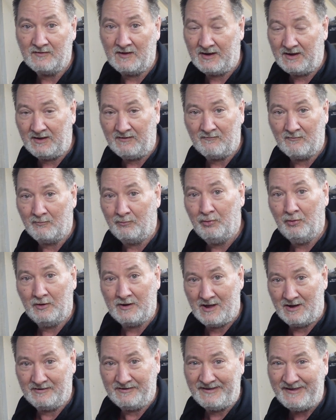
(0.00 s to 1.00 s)
They even put
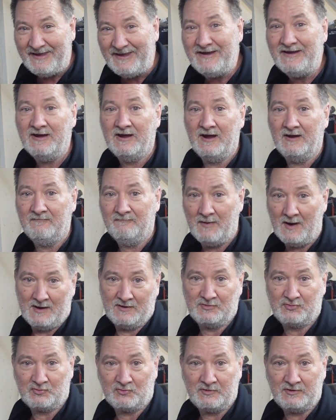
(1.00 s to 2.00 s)
out heat
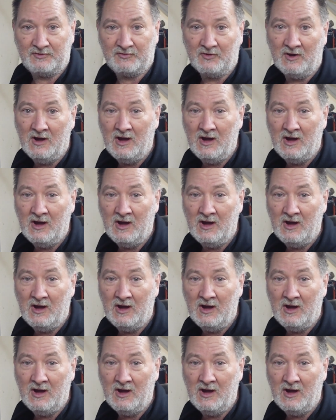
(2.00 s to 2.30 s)
advisories